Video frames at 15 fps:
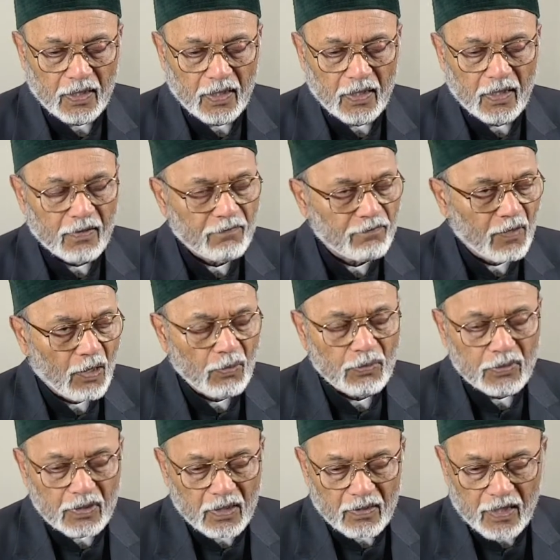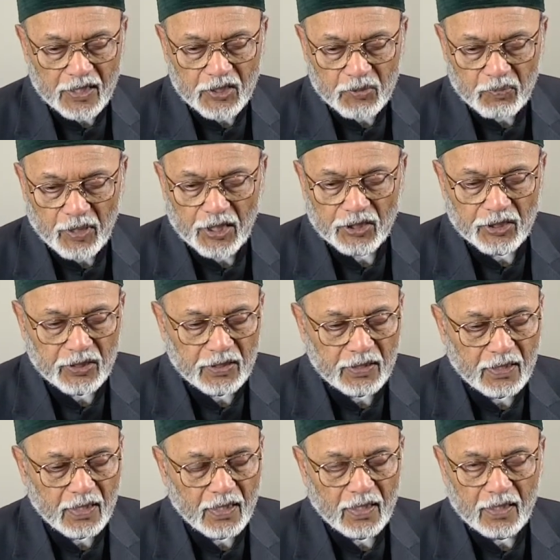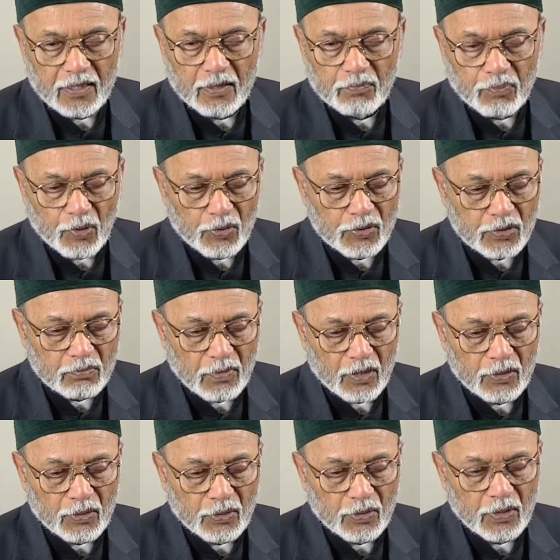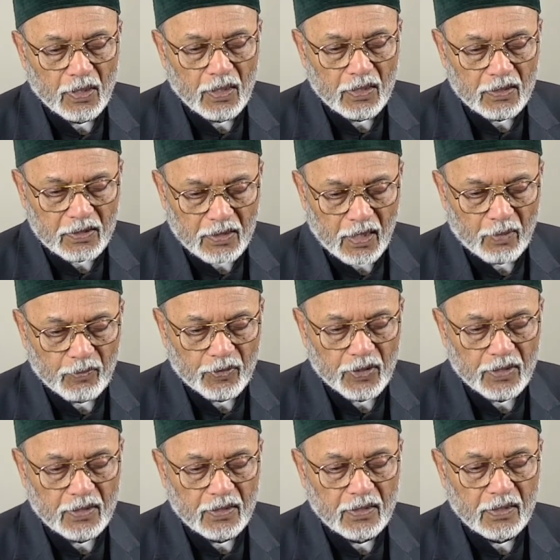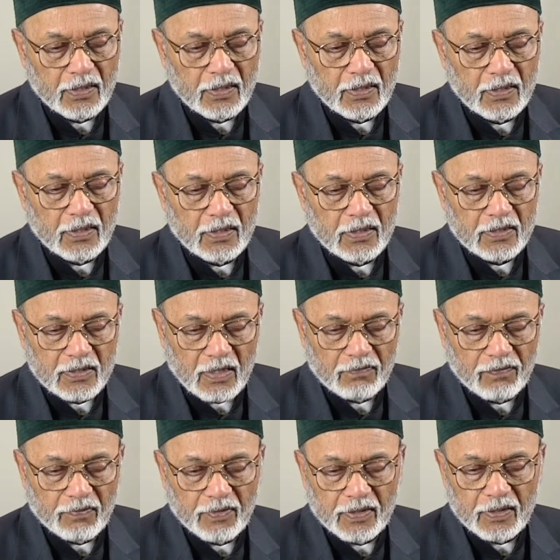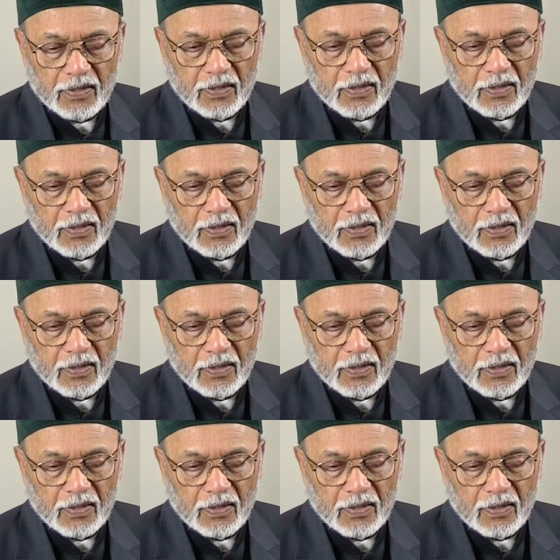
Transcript: found their expression in the post-Mongol, Timurid, Safavid,